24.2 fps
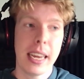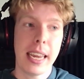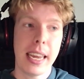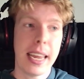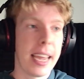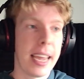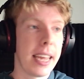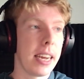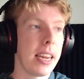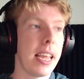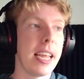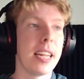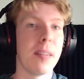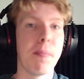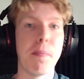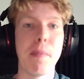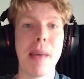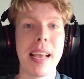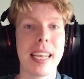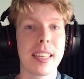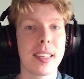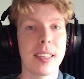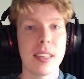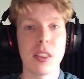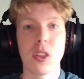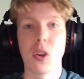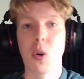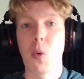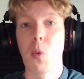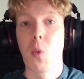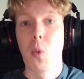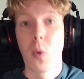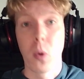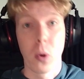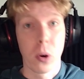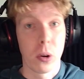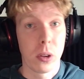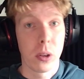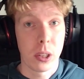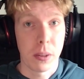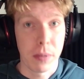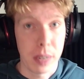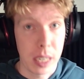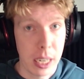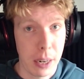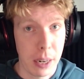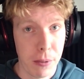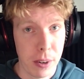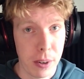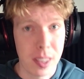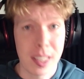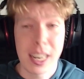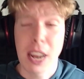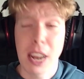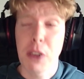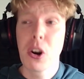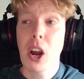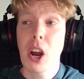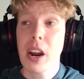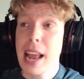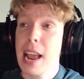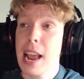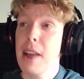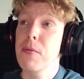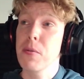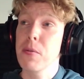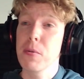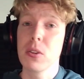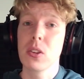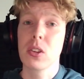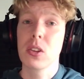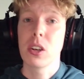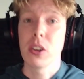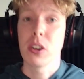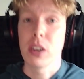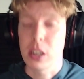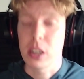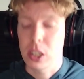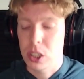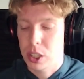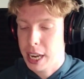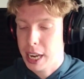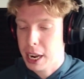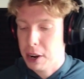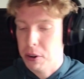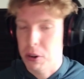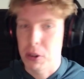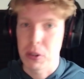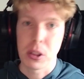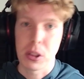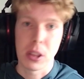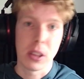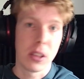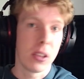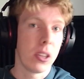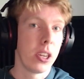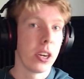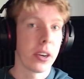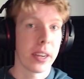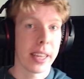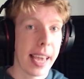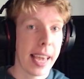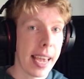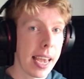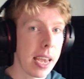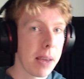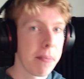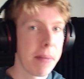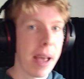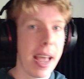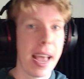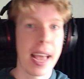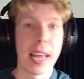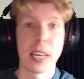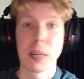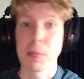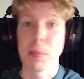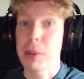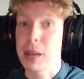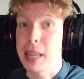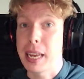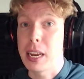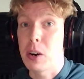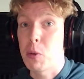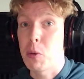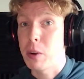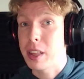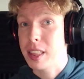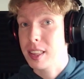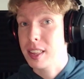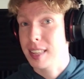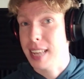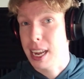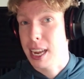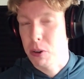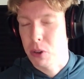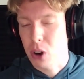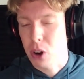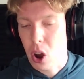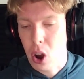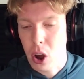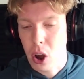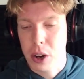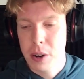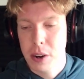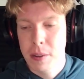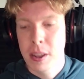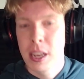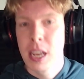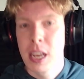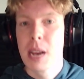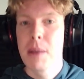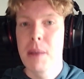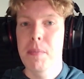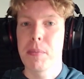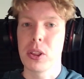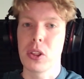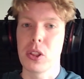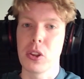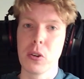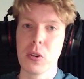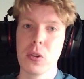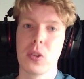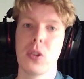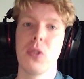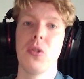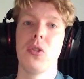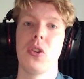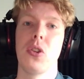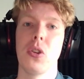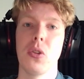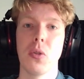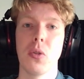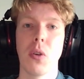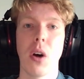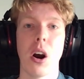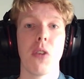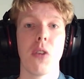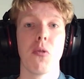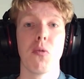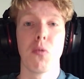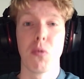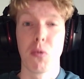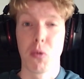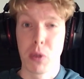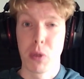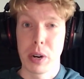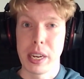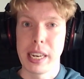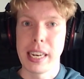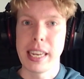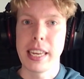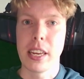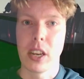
it makes the world of a difference. Now, not everyone's gonna download your game and play it with sound on, but those who do are really